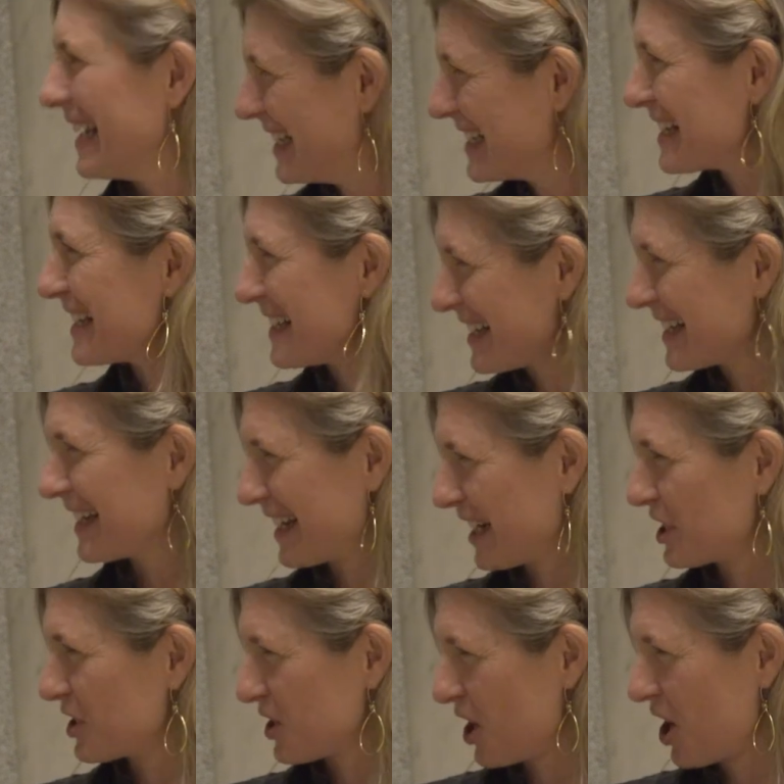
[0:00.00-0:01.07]
into
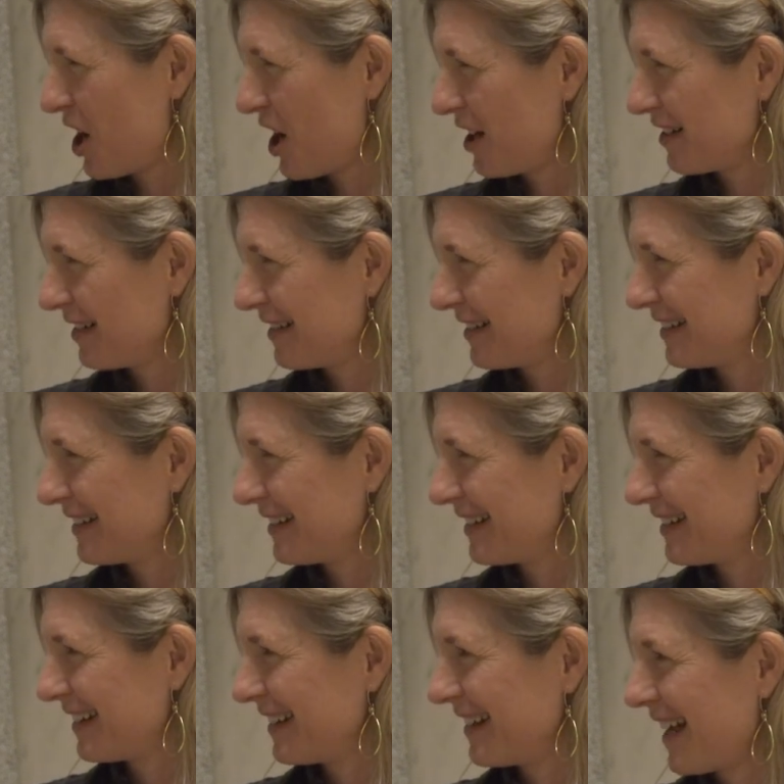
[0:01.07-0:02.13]
singing a song
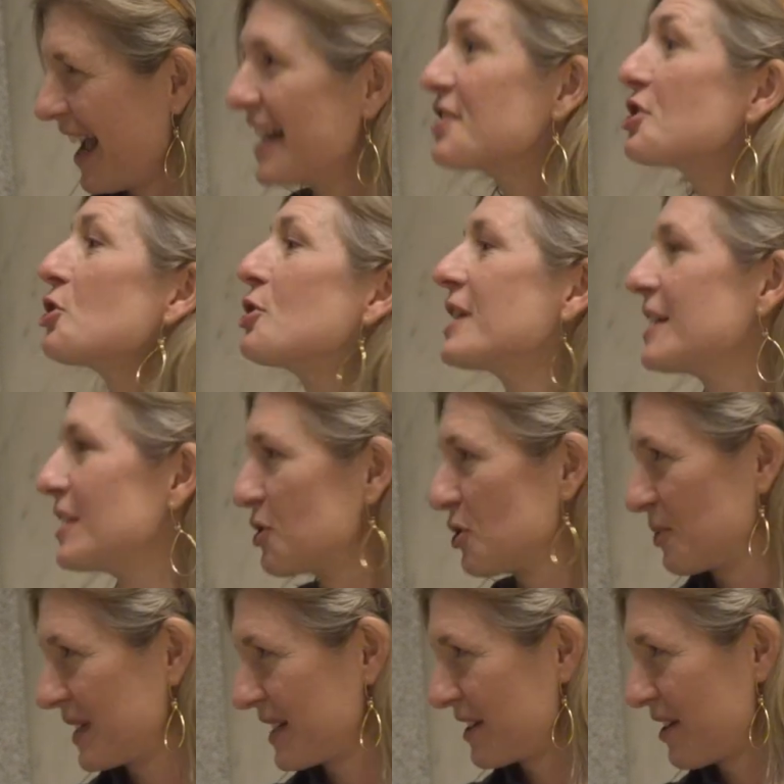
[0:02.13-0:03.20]
and turn it
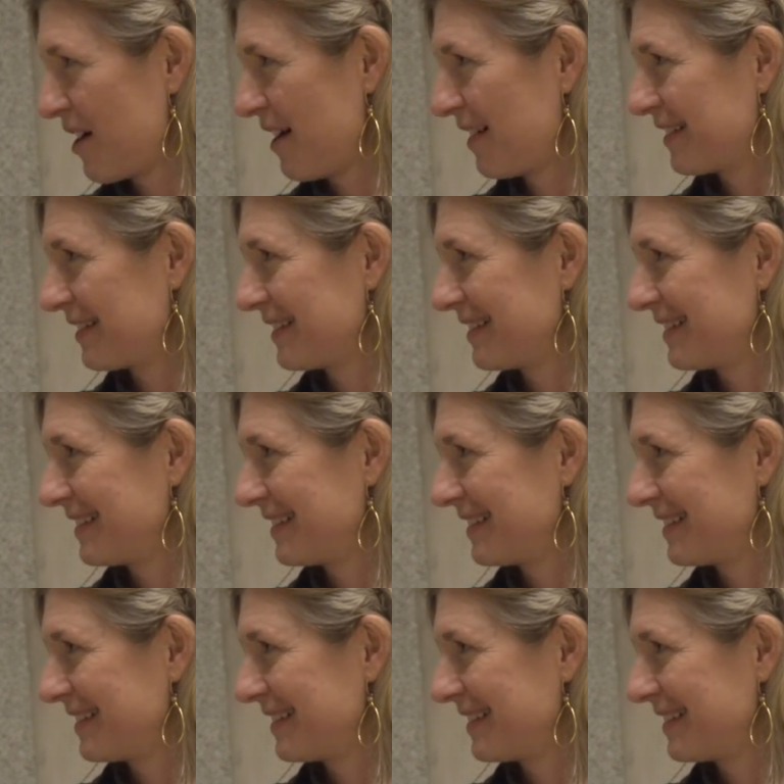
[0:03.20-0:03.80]
into a song.